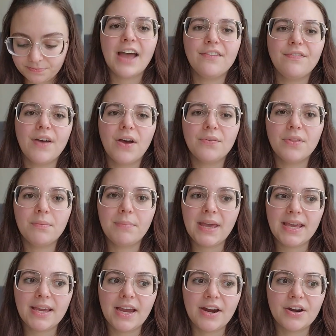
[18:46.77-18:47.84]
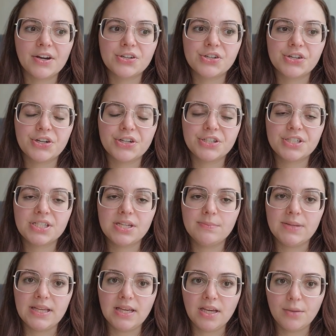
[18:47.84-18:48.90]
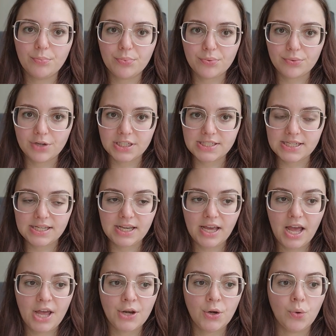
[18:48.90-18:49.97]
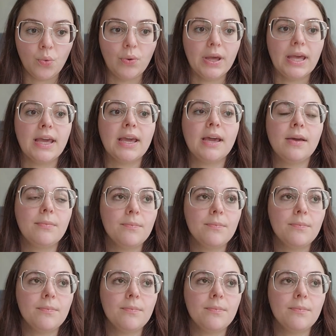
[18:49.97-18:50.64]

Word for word: I found the main character to be pretty annoying.